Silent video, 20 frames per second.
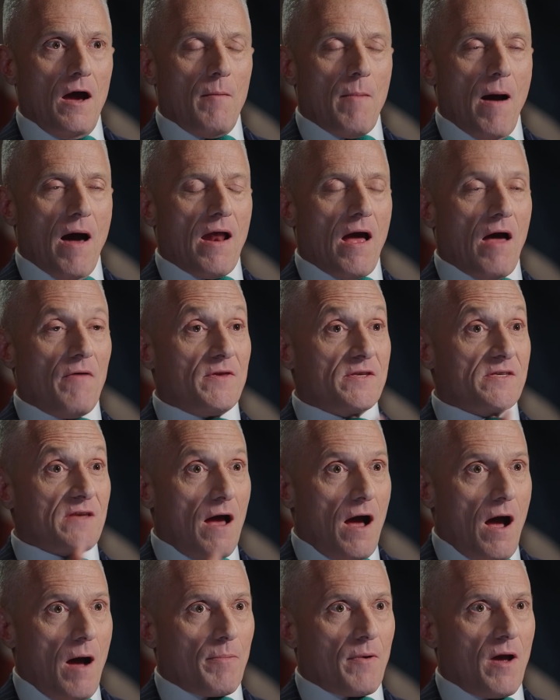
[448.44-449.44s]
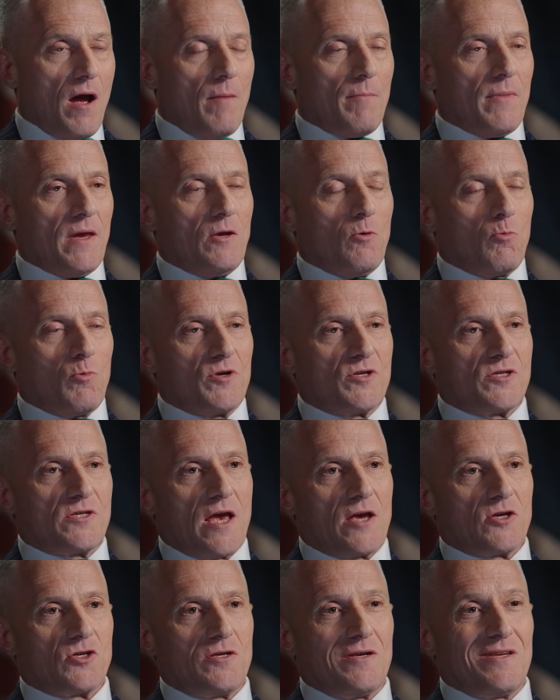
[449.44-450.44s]
about how this upcoming
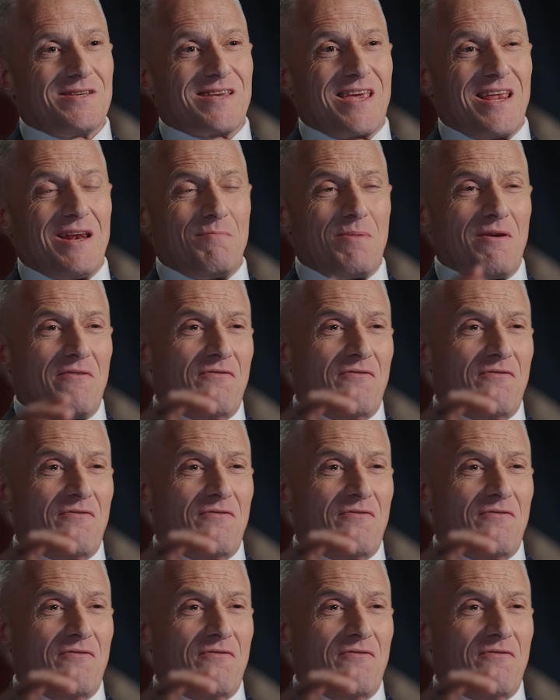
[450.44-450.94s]
recession is going to